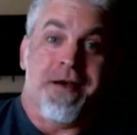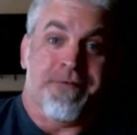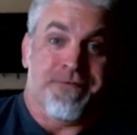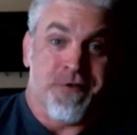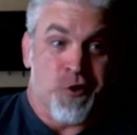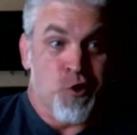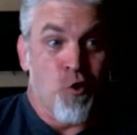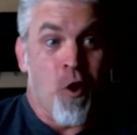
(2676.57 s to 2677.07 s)

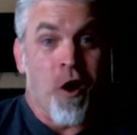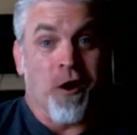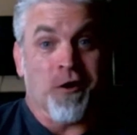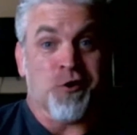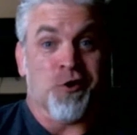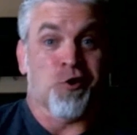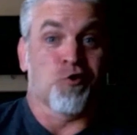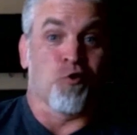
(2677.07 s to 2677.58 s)
If you
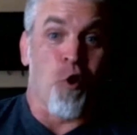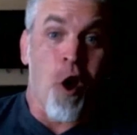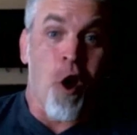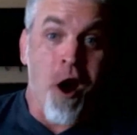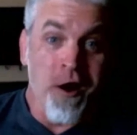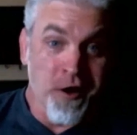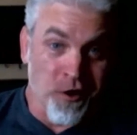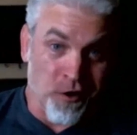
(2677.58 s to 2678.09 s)
are
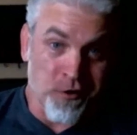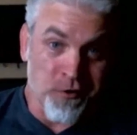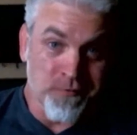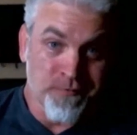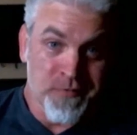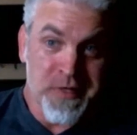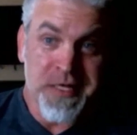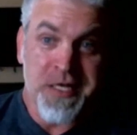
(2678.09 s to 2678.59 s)

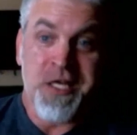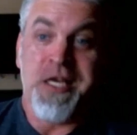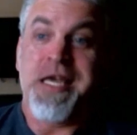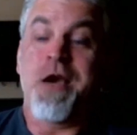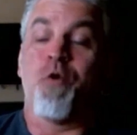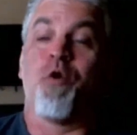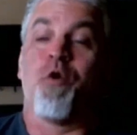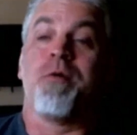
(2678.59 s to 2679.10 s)
stronger
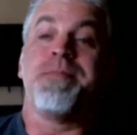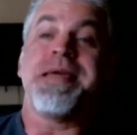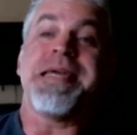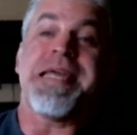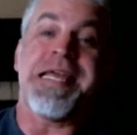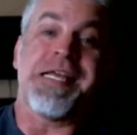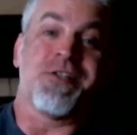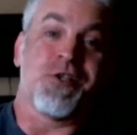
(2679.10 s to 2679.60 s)
it will
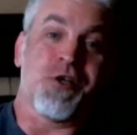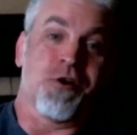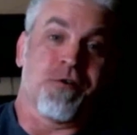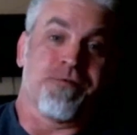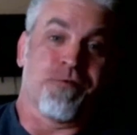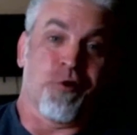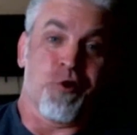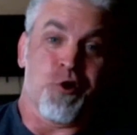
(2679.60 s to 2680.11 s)
be
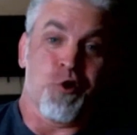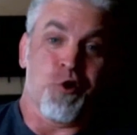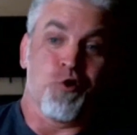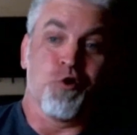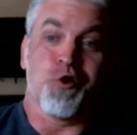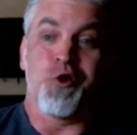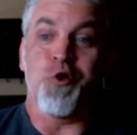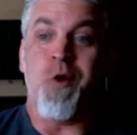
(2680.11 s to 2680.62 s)
easier for
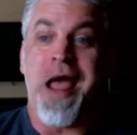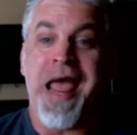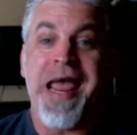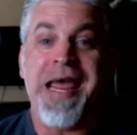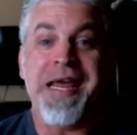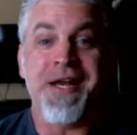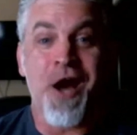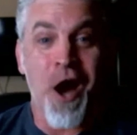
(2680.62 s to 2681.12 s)
you to
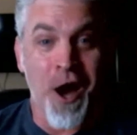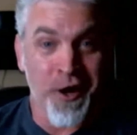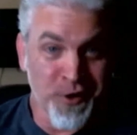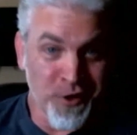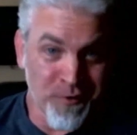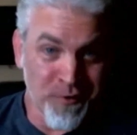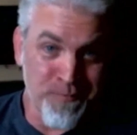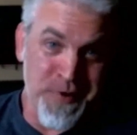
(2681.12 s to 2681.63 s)
aid
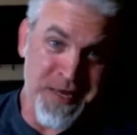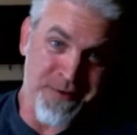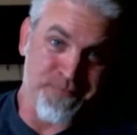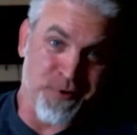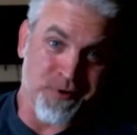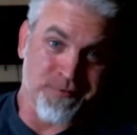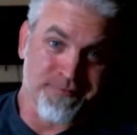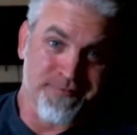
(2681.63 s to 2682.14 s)
other
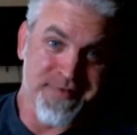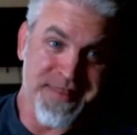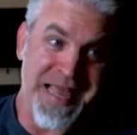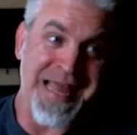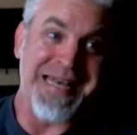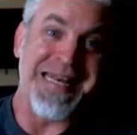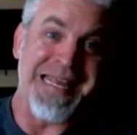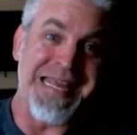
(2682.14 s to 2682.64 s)
people
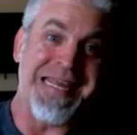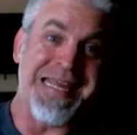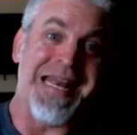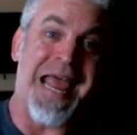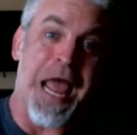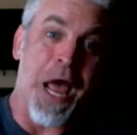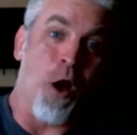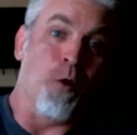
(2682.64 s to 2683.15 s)
that
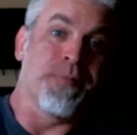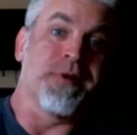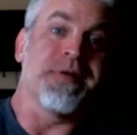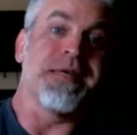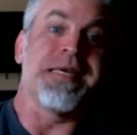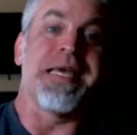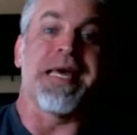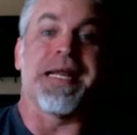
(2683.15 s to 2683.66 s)
need help
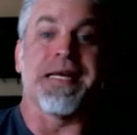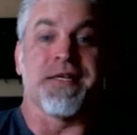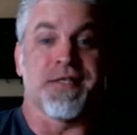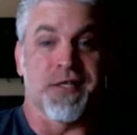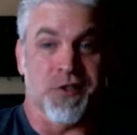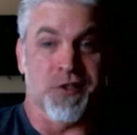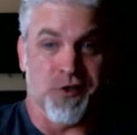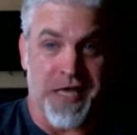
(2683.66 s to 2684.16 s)
right.
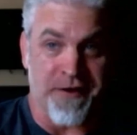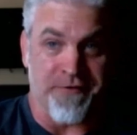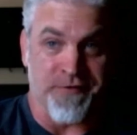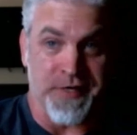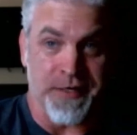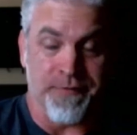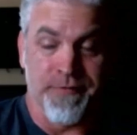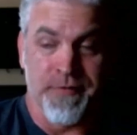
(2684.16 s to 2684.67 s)
getting to
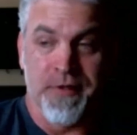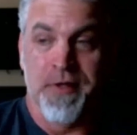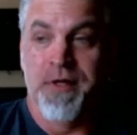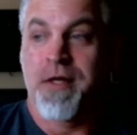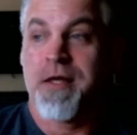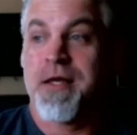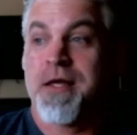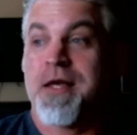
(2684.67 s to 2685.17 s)
safety.
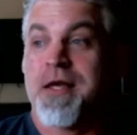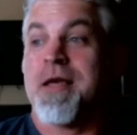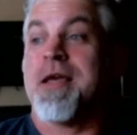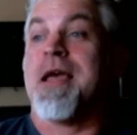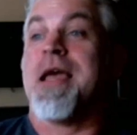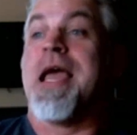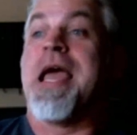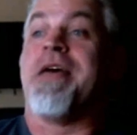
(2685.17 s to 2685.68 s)

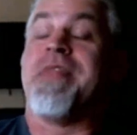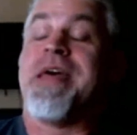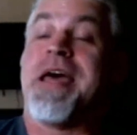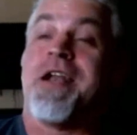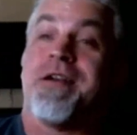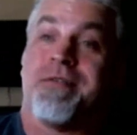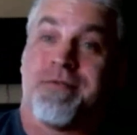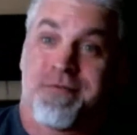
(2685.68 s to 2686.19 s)
And
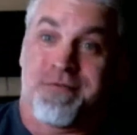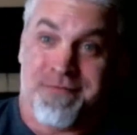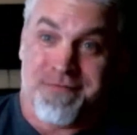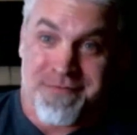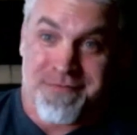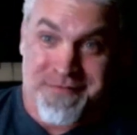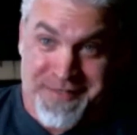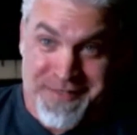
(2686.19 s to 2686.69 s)
then
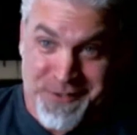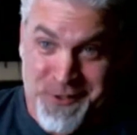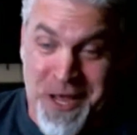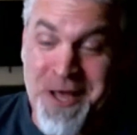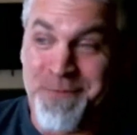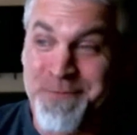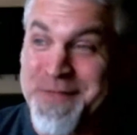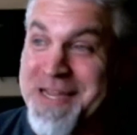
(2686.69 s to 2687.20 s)

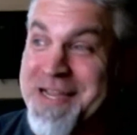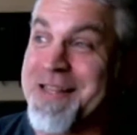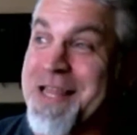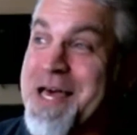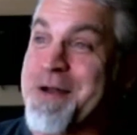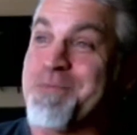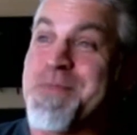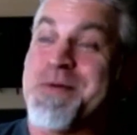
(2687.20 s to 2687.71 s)
something
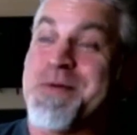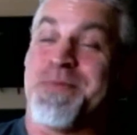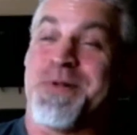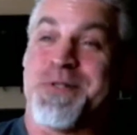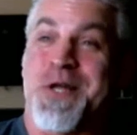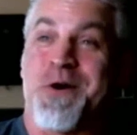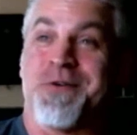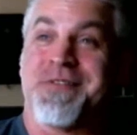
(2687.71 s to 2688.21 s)
a lot of
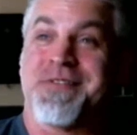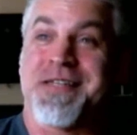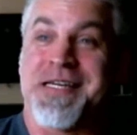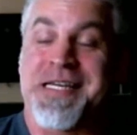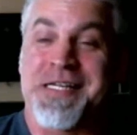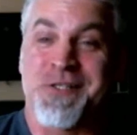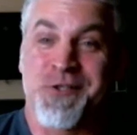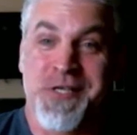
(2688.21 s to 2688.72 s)
people don't
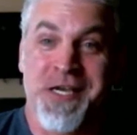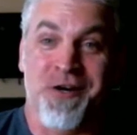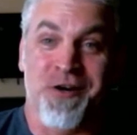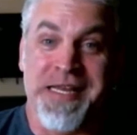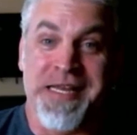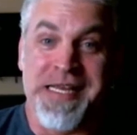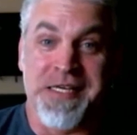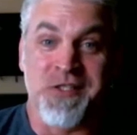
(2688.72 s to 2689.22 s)

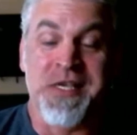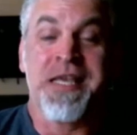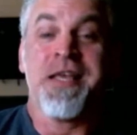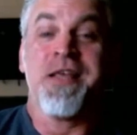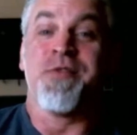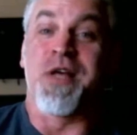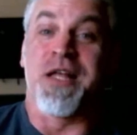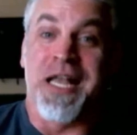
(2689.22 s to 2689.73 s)
consider is
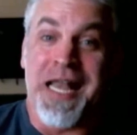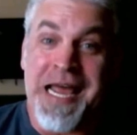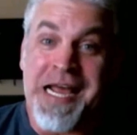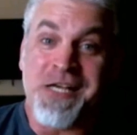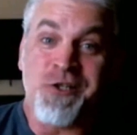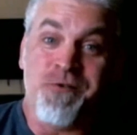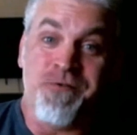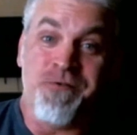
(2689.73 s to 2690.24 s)
the
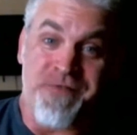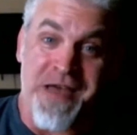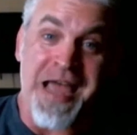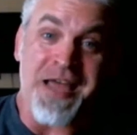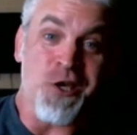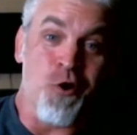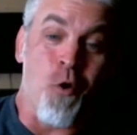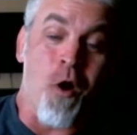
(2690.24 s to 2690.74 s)
less
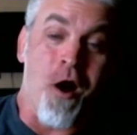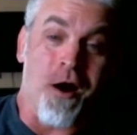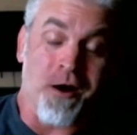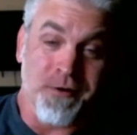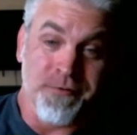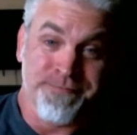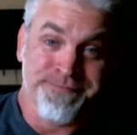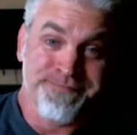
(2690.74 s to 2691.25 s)
fat you
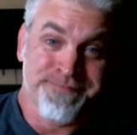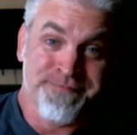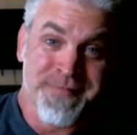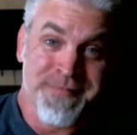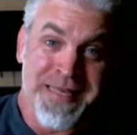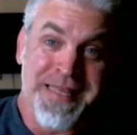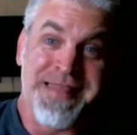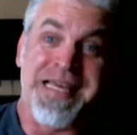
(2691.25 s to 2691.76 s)
are,
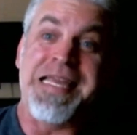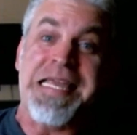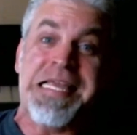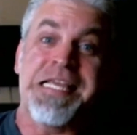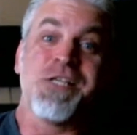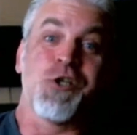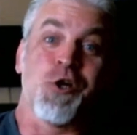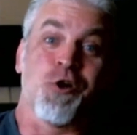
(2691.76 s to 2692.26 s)

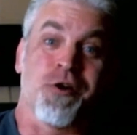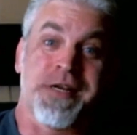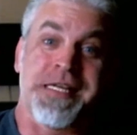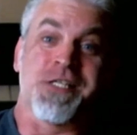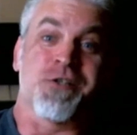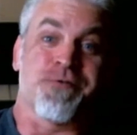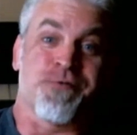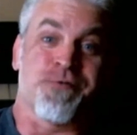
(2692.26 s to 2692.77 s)
the easier
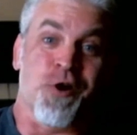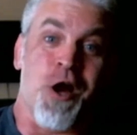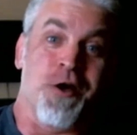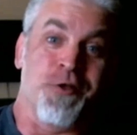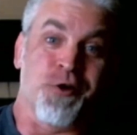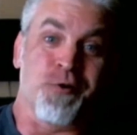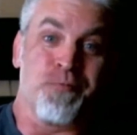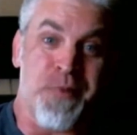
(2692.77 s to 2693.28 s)
it is for
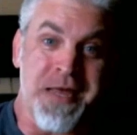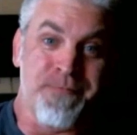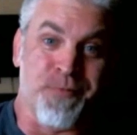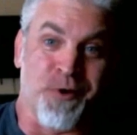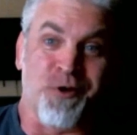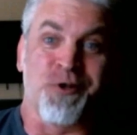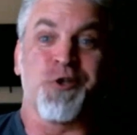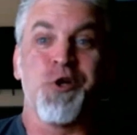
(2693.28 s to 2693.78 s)
other
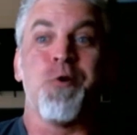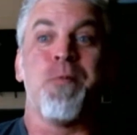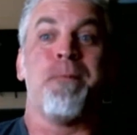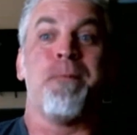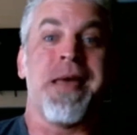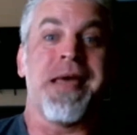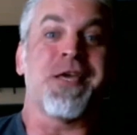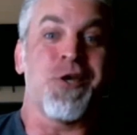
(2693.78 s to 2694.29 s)
people
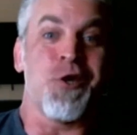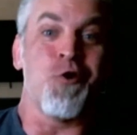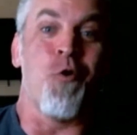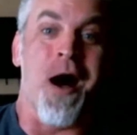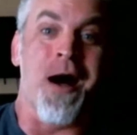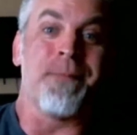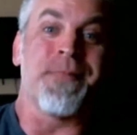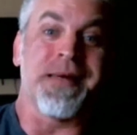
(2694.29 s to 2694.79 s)
to pick
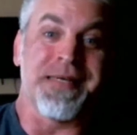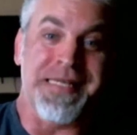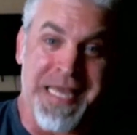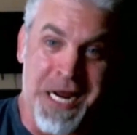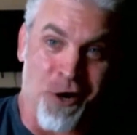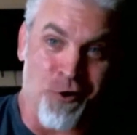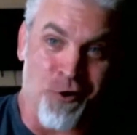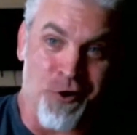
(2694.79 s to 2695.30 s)
you up
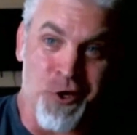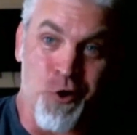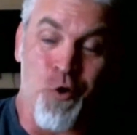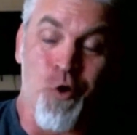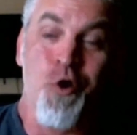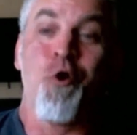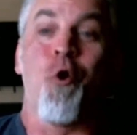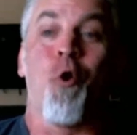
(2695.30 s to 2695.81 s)
and carry
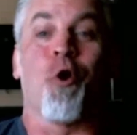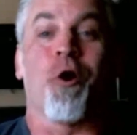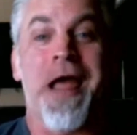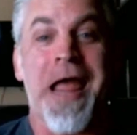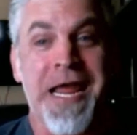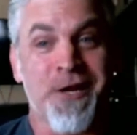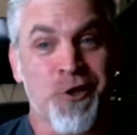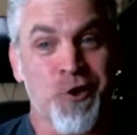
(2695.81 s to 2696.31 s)
you
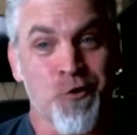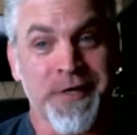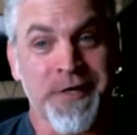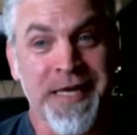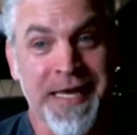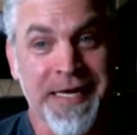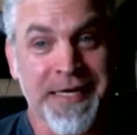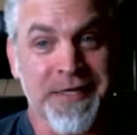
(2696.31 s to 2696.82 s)
or aid
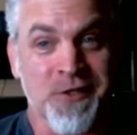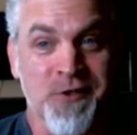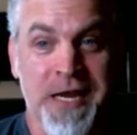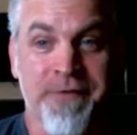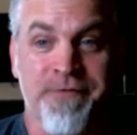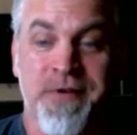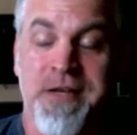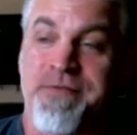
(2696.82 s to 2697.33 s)
you in getting to
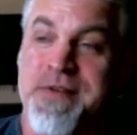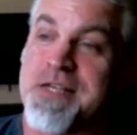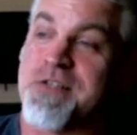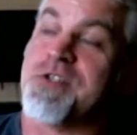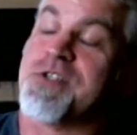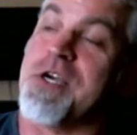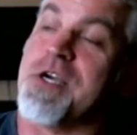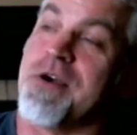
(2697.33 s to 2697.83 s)
safety if
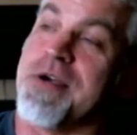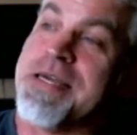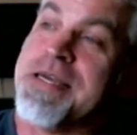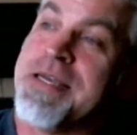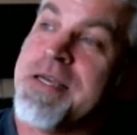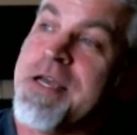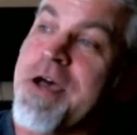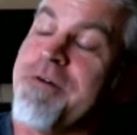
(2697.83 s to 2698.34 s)
necessary.